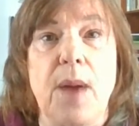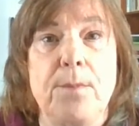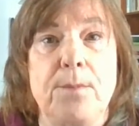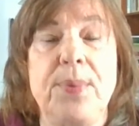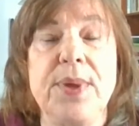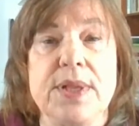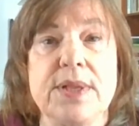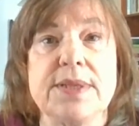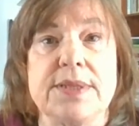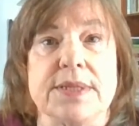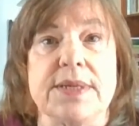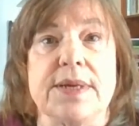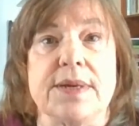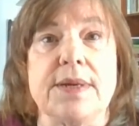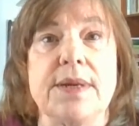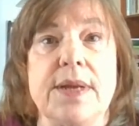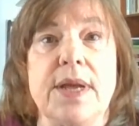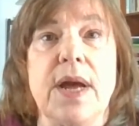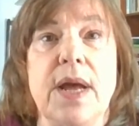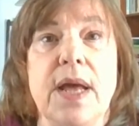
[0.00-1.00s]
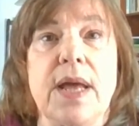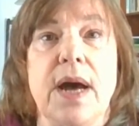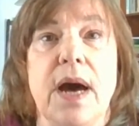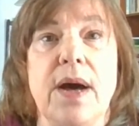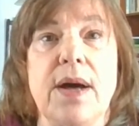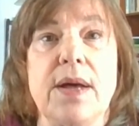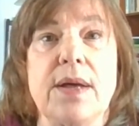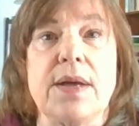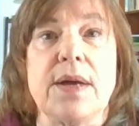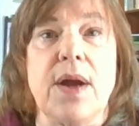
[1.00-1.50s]
building,
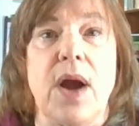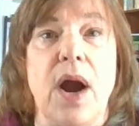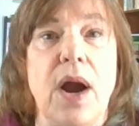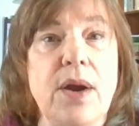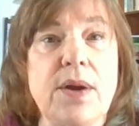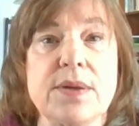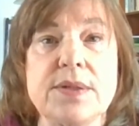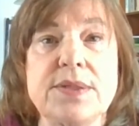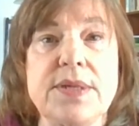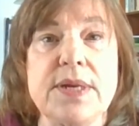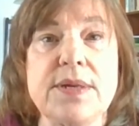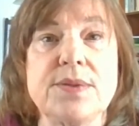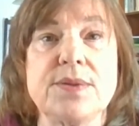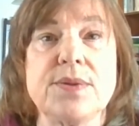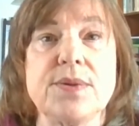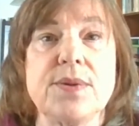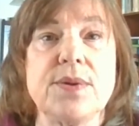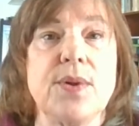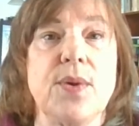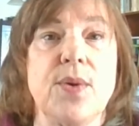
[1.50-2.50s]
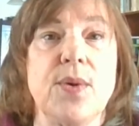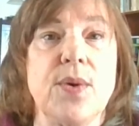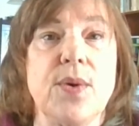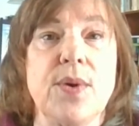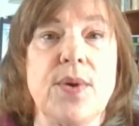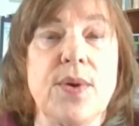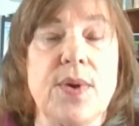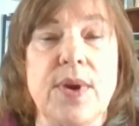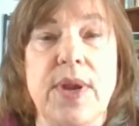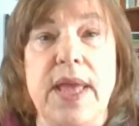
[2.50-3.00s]
architectural
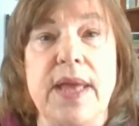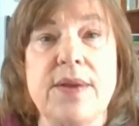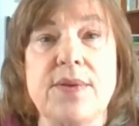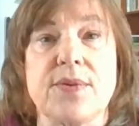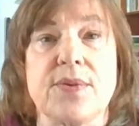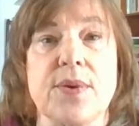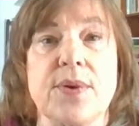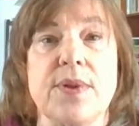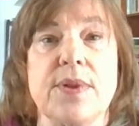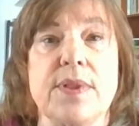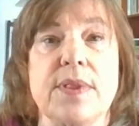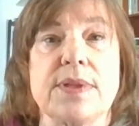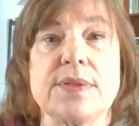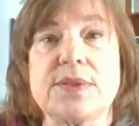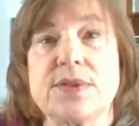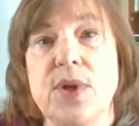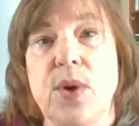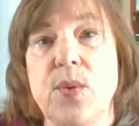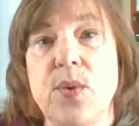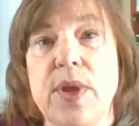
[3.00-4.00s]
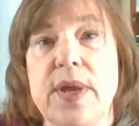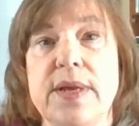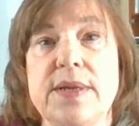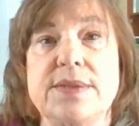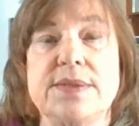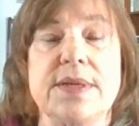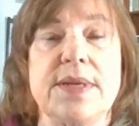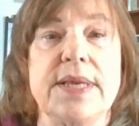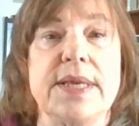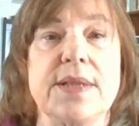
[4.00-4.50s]
or natural,
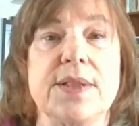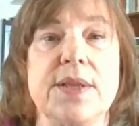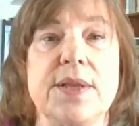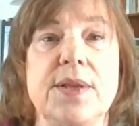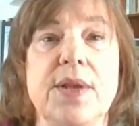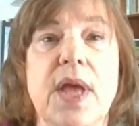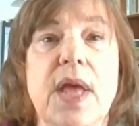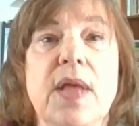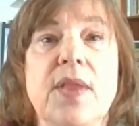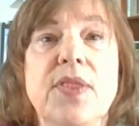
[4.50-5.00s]
Stonehenge in England,